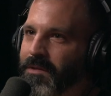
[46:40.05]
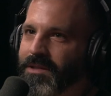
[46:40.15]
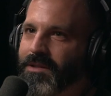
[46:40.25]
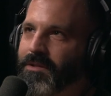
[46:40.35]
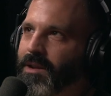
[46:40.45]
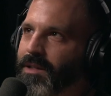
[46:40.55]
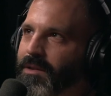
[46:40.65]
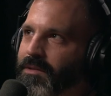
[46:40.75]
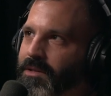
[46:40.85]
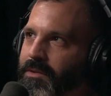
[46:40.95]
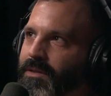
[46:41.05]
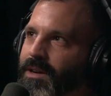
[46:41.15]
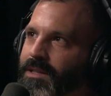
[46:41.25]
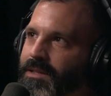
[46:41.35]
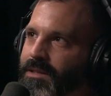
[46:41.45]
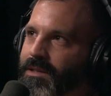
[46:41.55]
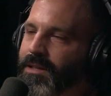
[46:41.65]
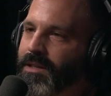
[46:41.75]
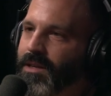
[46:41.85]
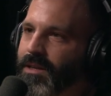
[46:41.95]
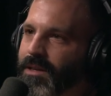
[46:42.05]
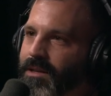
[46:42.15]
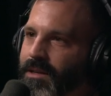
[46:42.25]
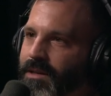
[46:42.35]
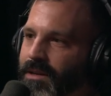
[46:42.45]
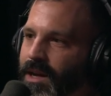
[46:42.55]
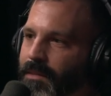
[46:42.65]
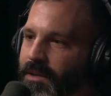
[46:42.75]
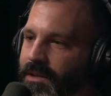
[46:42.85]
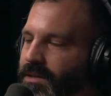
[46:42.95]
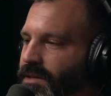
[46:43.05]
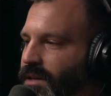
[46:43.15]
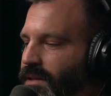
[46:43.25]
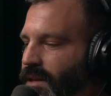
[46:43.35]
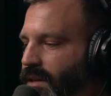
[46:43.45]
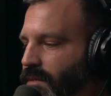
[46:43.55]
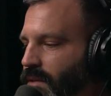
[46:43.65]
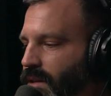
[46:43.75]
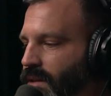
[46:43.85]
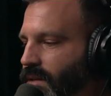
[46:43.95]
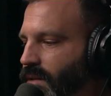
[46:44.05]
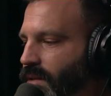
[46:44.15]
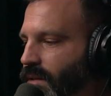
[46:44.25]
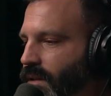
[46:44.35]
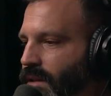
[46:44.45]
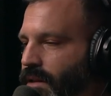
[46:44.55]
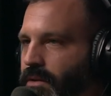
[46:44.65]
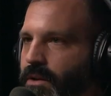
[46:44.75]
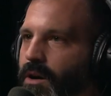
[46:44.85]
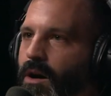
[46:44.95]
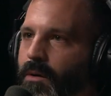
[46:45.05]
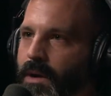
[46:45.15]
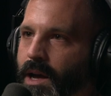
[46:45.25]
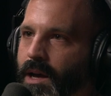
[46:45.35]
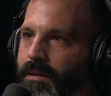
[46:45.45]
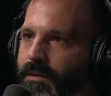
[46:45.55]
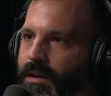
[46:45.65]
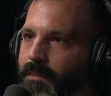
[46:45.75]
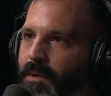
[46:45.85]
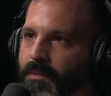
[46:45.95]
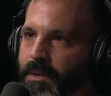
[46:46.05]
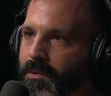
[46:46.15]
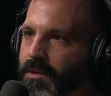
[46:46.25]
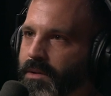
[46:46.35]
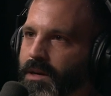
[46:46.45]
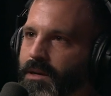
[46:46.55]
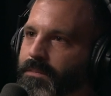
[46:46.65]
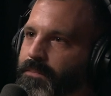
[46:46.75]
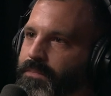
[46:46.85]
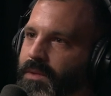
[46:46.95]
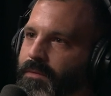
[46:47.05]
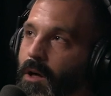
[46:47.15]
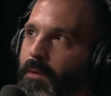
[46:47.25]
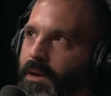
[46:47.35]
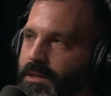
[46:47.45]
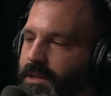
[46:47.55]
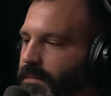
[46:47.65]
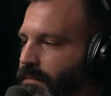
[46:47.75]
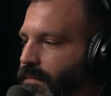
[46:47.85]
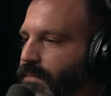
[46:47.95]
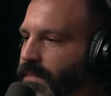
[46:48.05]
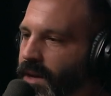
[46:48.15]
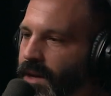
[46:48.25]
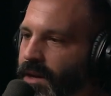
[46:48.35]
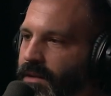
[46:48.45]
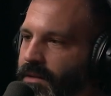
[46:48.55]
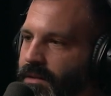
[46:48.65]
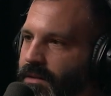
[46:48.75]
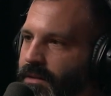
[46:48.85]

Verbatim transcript: It was I think it was three of us in the in the ambulance, and then it was uh, another car we had, a couple other people in there, following us up, and